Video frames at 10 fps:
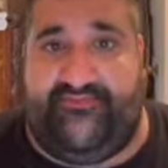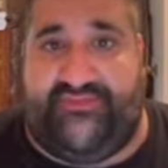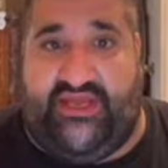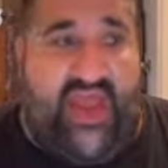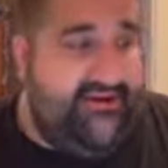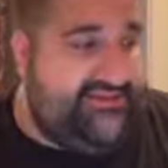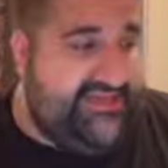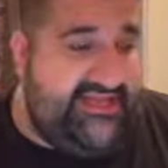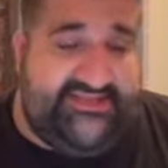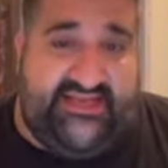the Gary
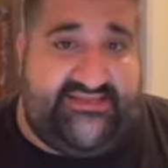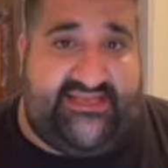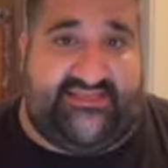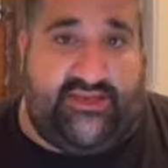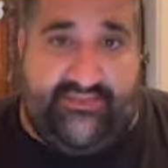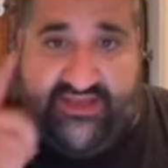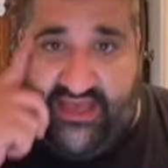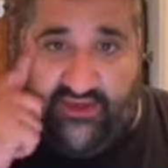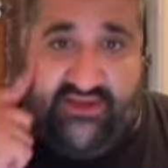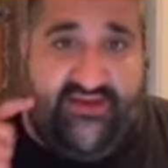Sanchez that's going to be killing